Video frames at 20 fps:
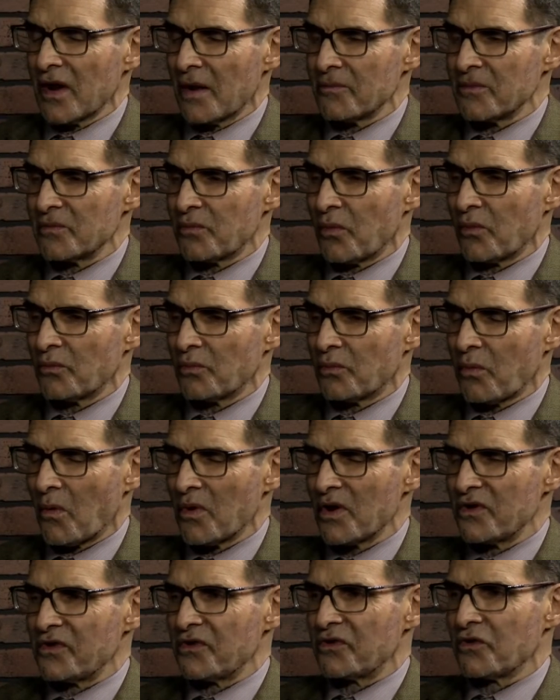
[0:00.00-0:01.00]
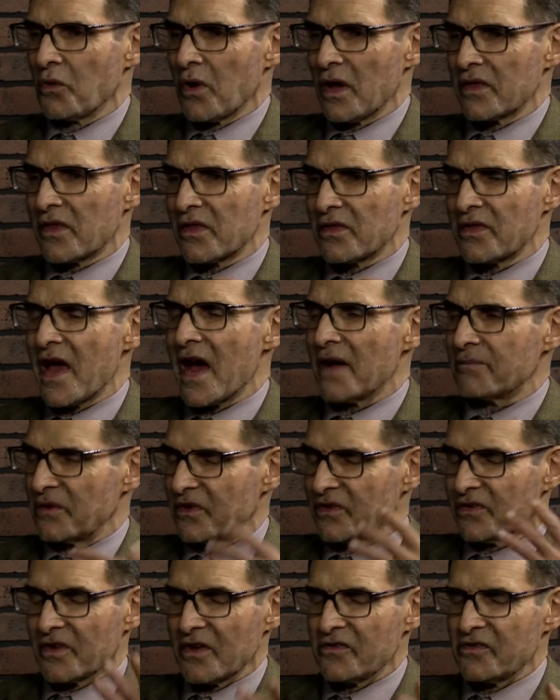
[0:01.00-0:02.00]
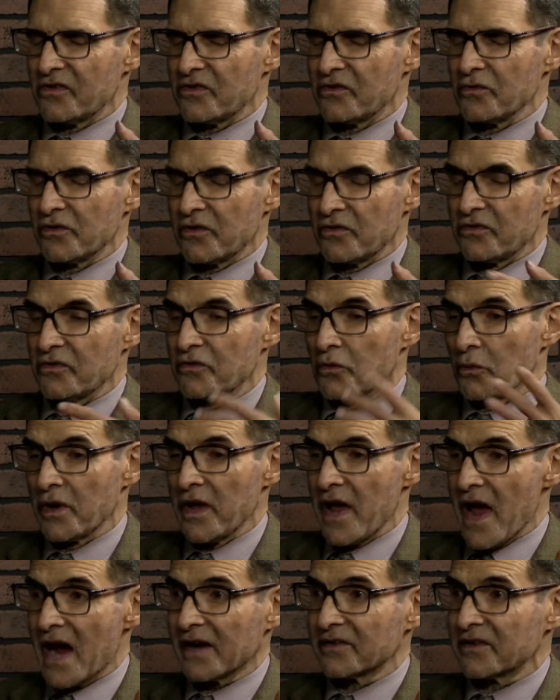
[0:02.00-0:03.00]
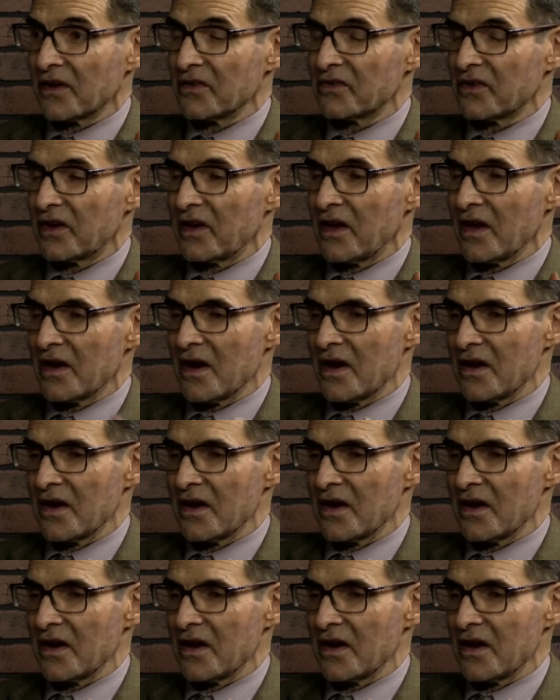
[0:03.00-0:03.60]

I mean, what did you do other than that? Did you do any acting as a kid?